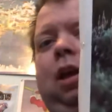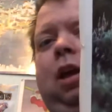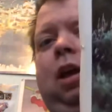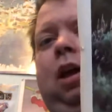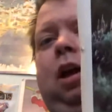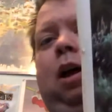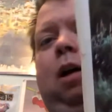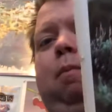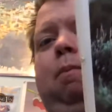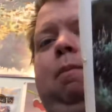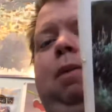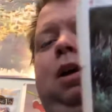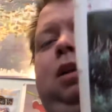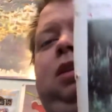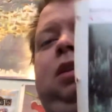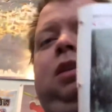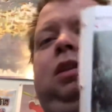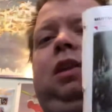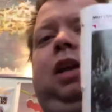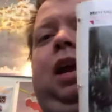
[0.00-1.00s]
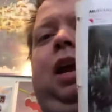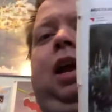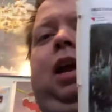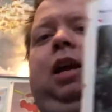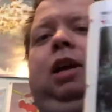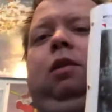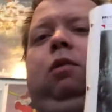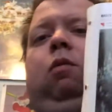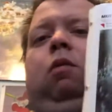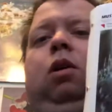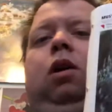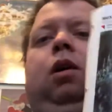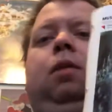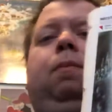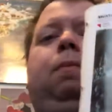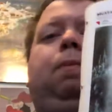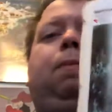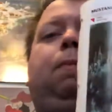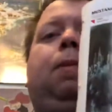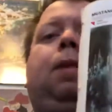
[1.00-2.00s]
A Mustang, well,
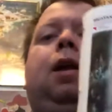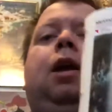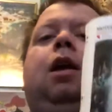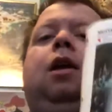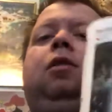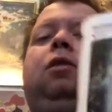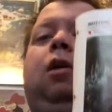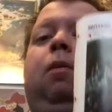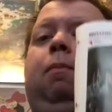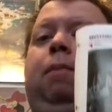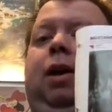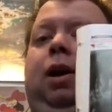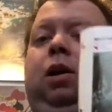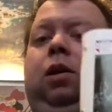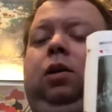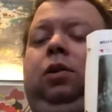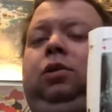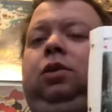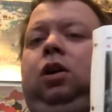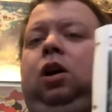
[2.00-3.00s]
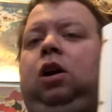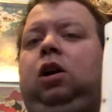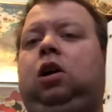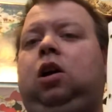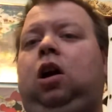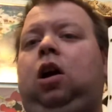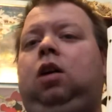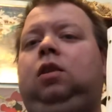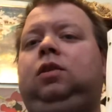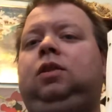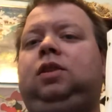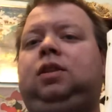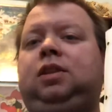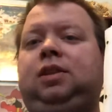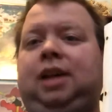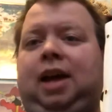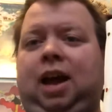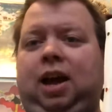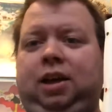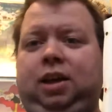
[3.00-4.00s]
the males are called
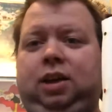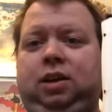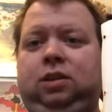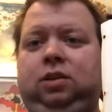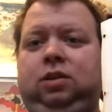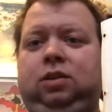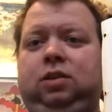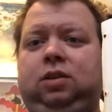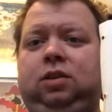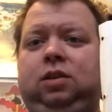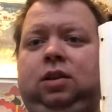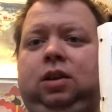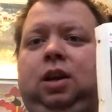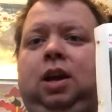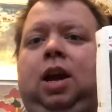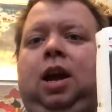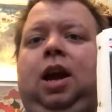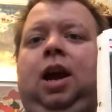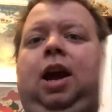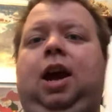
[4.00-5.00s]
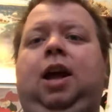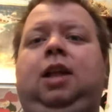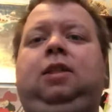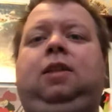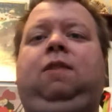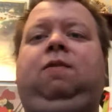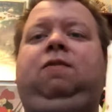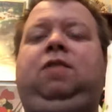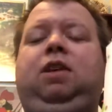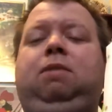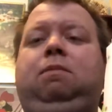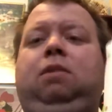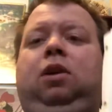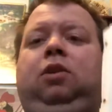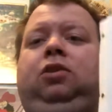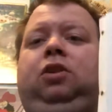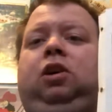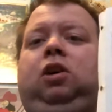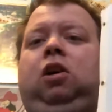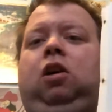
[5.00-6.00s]
stallions, and the
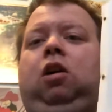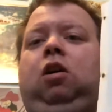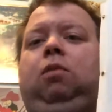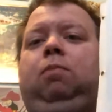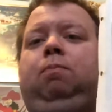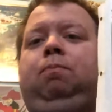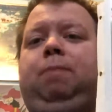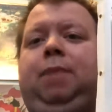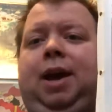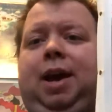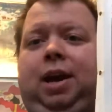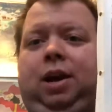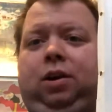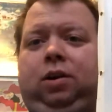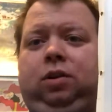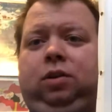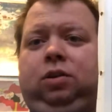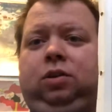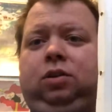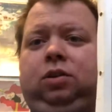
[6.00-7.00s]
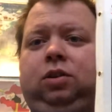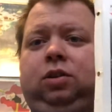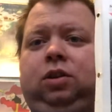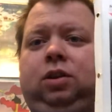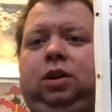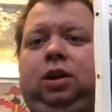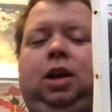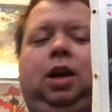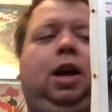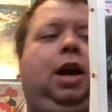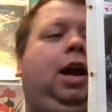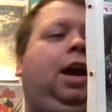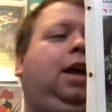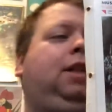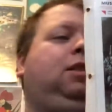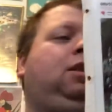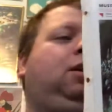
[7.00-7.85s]
females are called mares, and the